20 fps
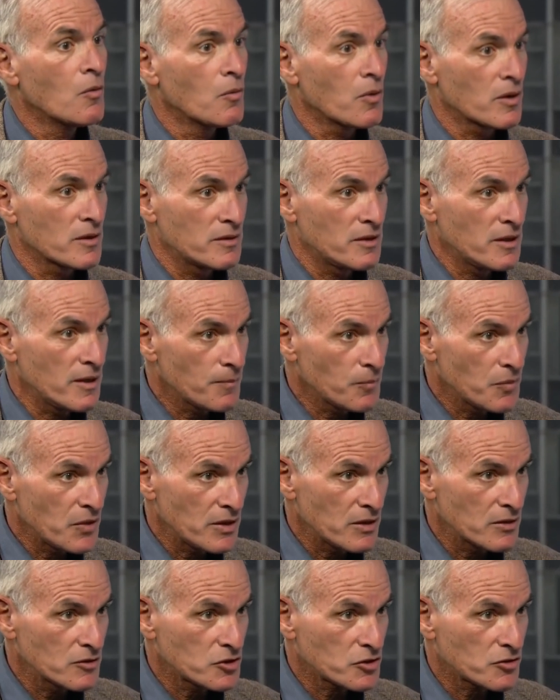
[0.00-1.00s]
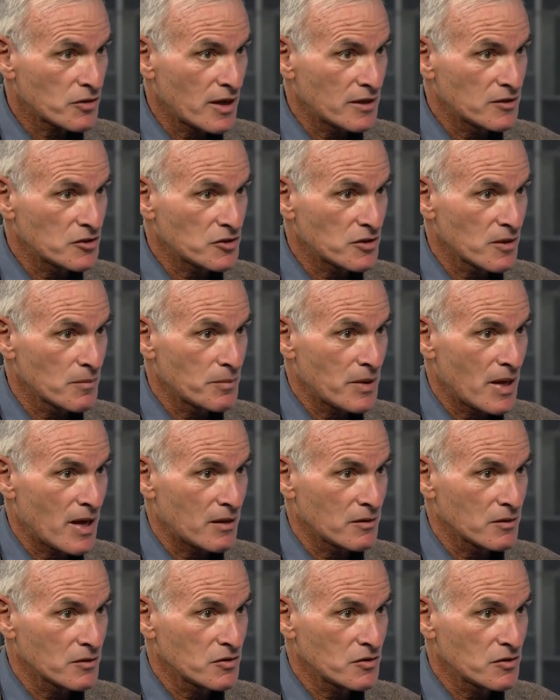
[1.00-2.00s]
were deeply entrenched in
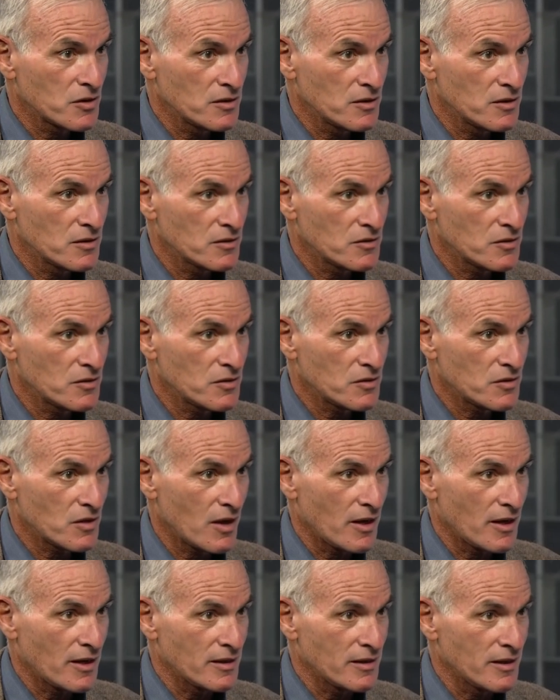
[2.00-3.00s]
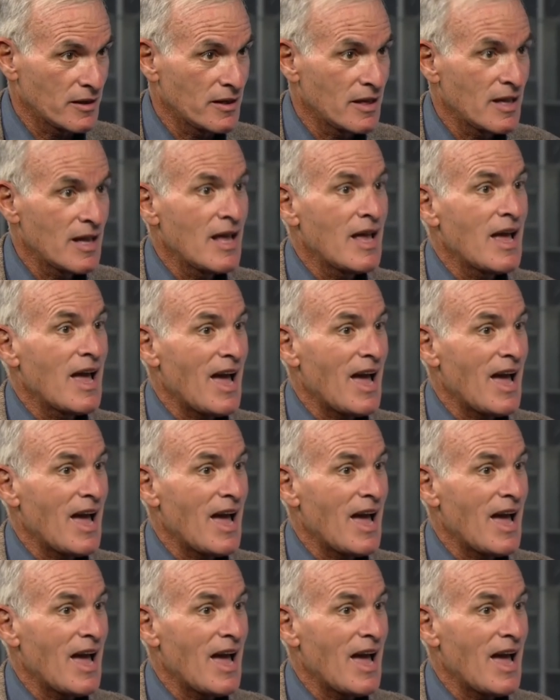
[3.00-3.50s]
Palestinian society,